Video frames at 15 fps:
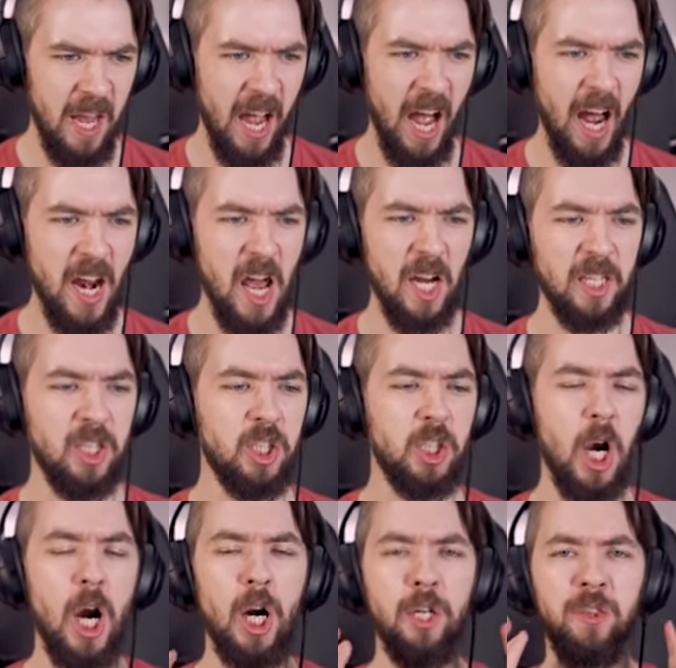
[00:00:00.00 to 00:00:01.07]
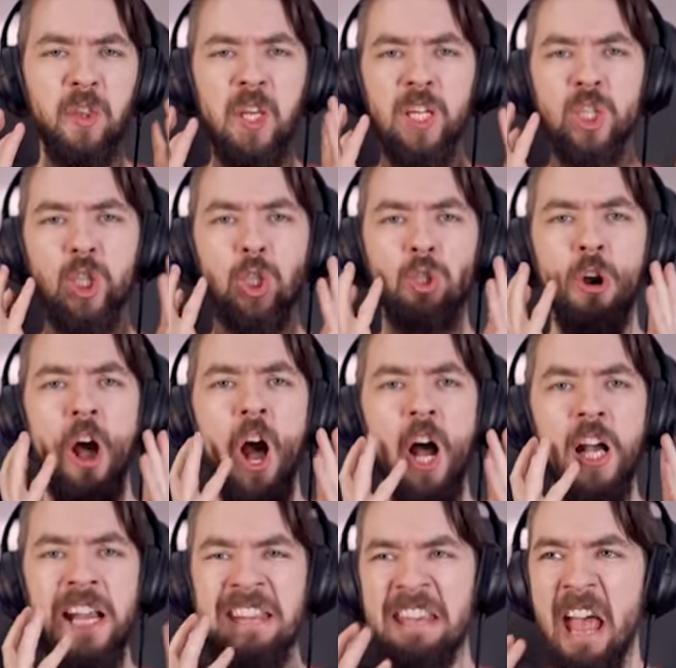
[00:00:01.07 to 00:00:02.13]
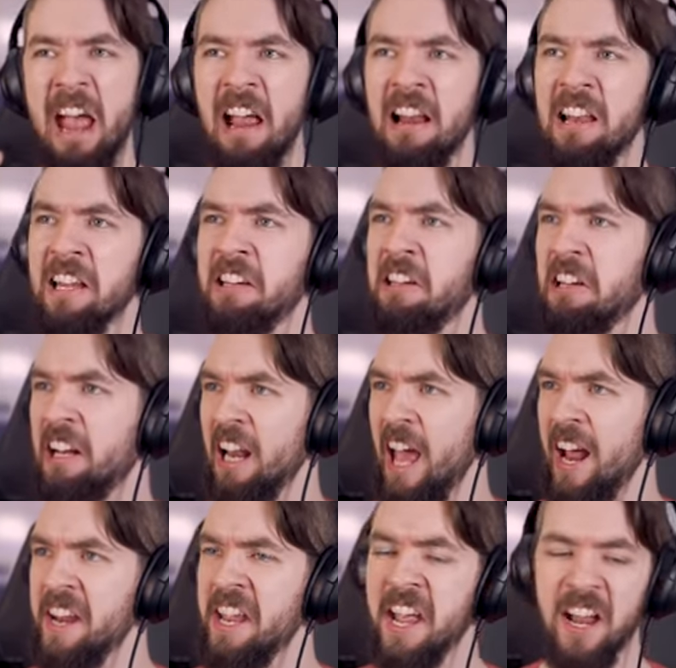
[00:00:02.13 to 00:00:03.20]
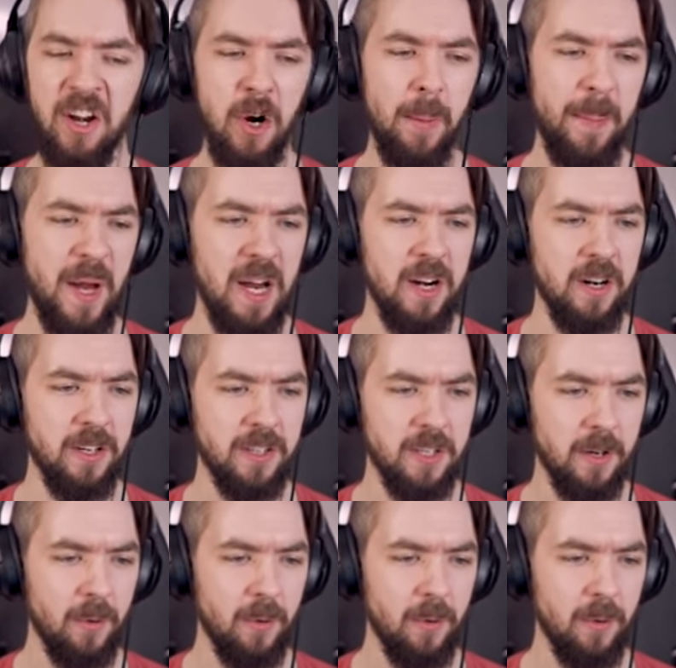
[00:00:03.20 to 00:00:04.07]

and a girthy, strong Gaelic gladiator beard.